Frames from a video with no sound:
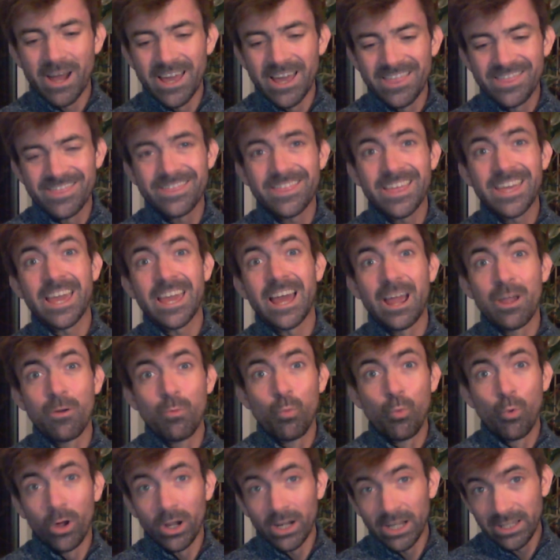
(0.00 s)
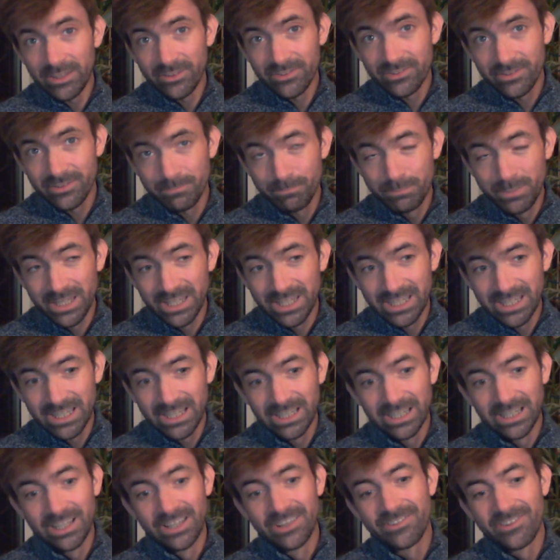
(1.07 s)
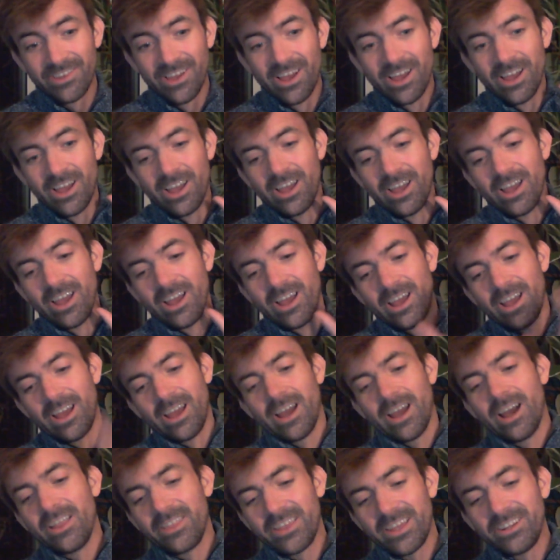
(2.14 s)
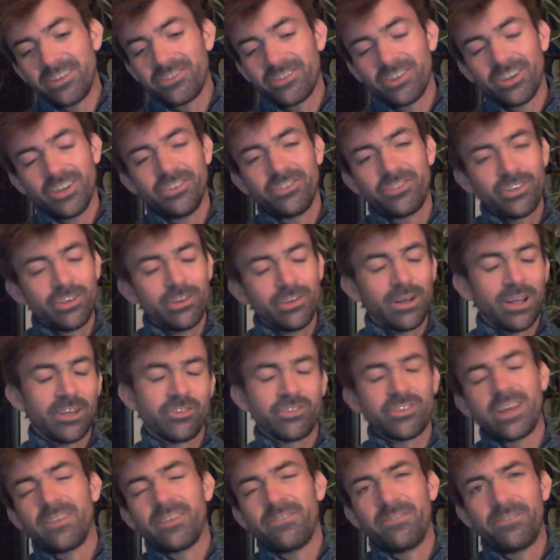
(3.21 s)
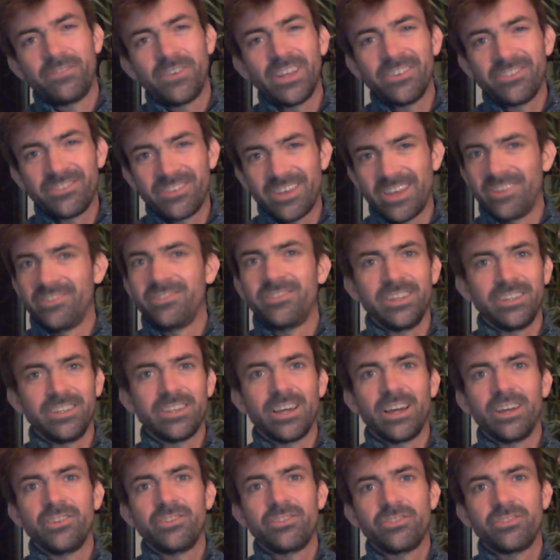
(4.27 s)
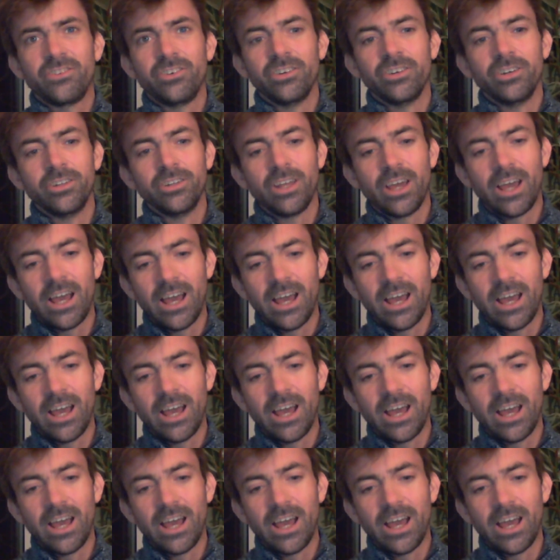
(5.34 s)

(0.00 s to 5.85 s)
I think I won it because at the end of turn 2, I just had a fantastic dice turn,